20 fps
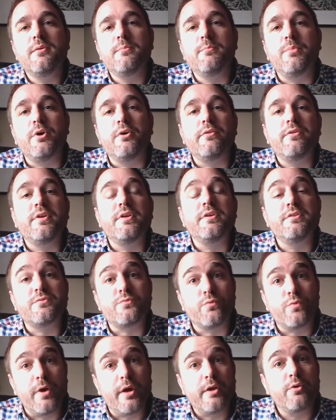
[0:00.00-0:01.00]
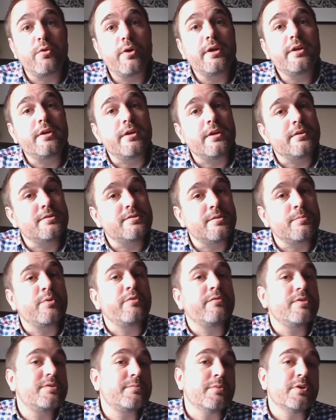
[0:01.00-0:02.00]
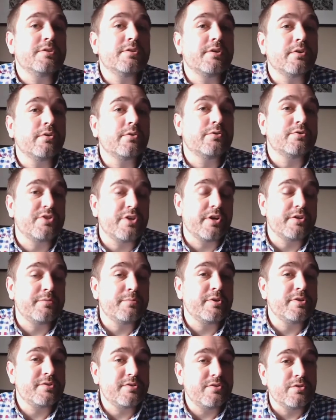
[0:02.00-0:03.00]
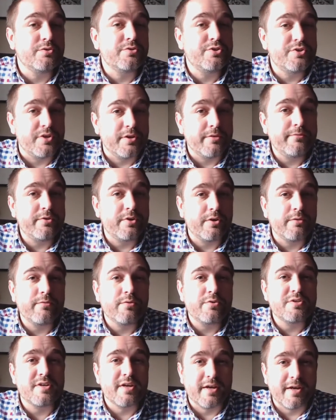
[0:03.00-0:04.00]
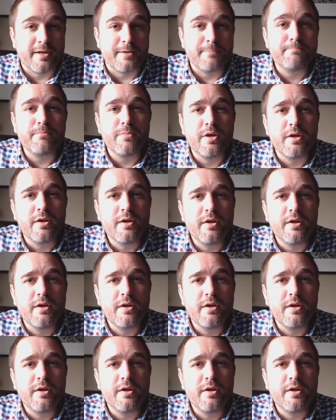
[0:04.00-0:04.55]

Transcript: both his rhetoric and some of his material judgments do shift over time.